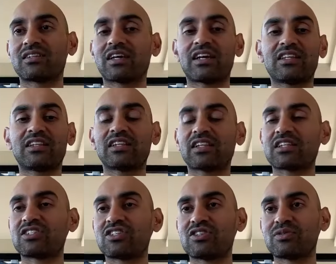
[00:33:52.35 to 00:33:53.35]
Anything
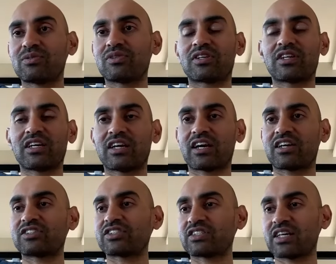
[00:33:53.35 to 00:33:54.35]
that's new, learn it,
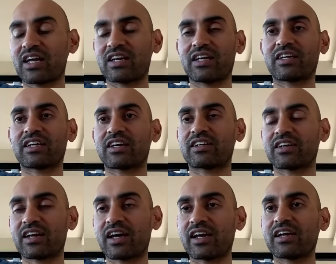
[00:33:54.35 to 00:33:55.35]
understand it, get good
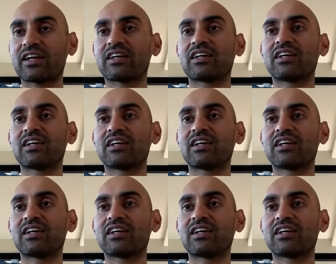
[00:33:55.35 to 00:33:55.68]
at it